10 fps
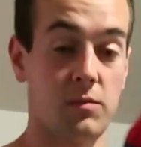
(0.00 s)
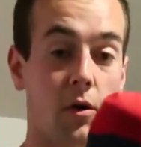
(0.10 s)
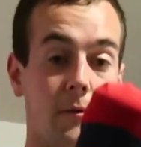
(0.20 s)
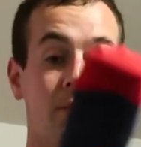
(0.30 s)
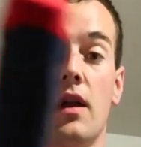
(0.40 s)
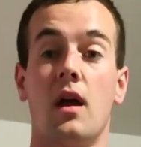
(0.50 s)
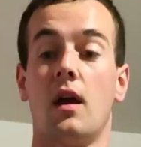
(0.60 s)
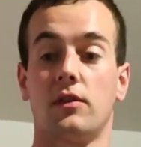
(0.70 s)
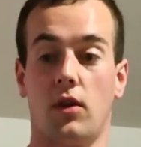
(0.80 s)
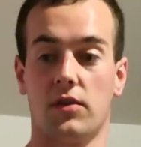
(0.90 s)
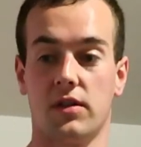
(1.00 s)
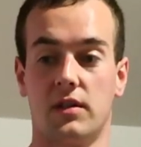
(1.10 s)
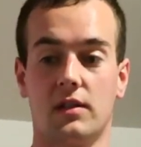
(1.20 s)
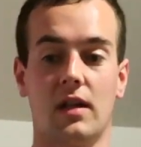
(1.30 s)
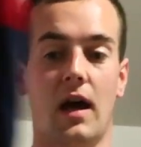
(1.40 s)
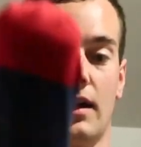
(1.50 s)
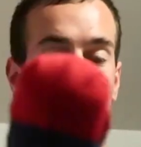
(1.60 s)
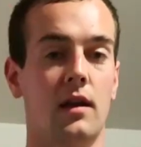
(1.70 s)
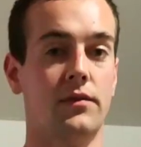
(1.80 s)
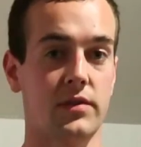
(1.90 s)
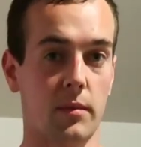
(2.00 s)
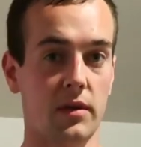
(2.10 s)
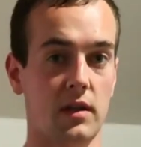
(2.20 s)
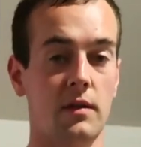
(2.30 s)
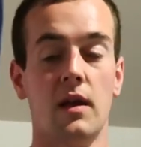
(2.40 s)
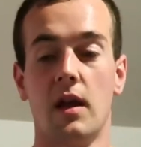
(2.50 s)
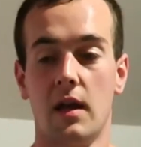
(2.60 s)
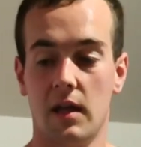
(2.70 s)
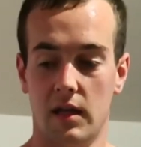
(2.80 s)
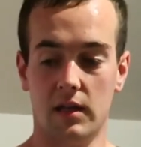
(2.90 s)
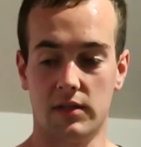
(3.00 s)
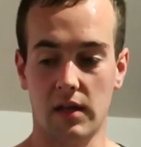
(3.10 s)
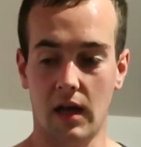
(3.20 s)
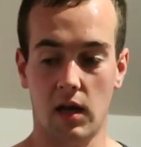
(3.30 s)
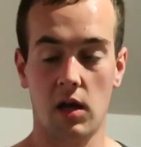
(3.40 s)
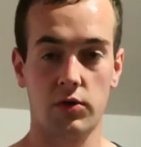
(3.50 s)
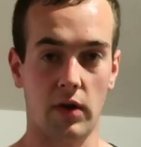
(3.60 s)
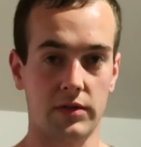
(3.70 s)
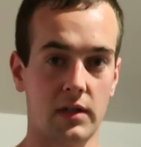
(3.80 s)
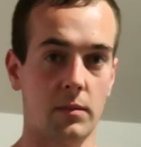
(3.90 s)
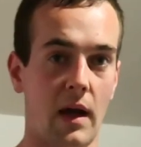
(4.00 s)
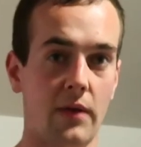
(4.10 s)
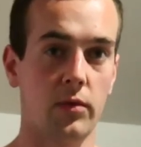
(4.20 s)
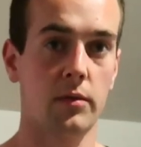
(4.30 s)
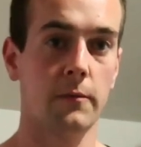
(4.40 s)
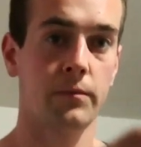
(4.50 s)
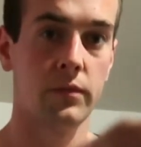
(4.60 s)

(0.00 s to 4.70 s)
smart. Saw this on TikTok. If somebody is trying to take the bat from you,